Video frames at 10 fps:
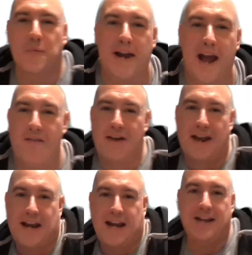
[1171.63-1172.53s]
Do we have
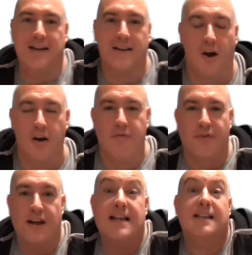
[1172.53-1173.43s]
any kind
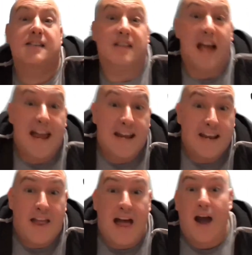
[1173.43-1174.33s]
of say
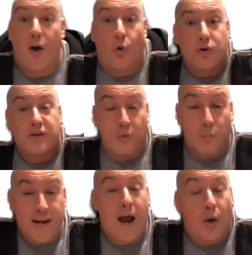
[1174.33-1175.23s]
in that, or
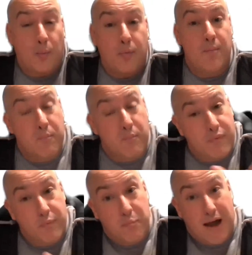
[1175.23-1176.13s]
can we help them
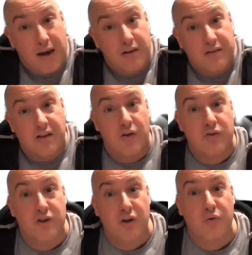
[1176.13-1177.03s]
balance
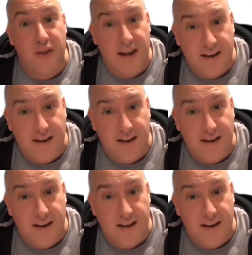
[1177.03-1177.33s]
those two